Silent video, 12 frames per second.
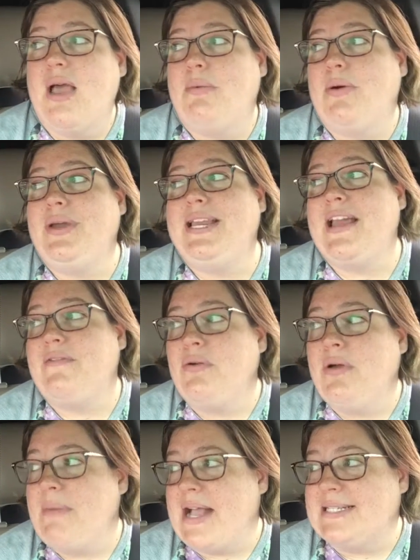But we never
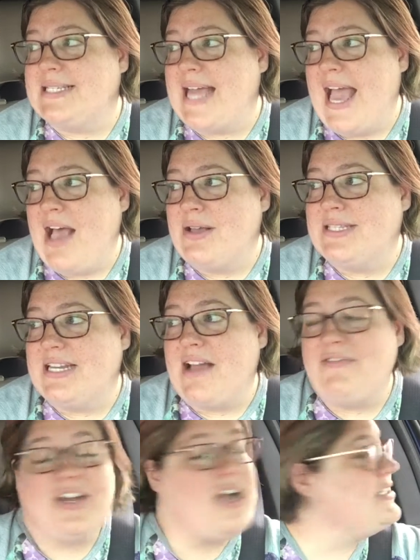went back to the house and I
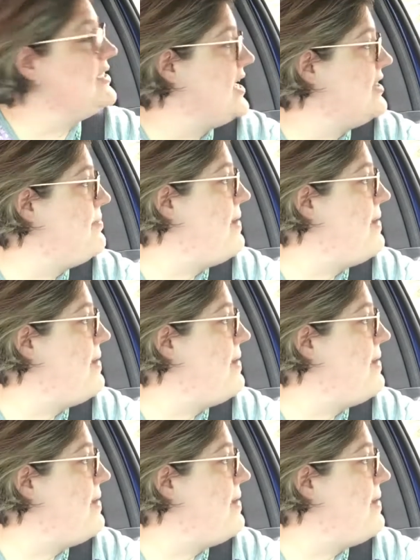forgot to take the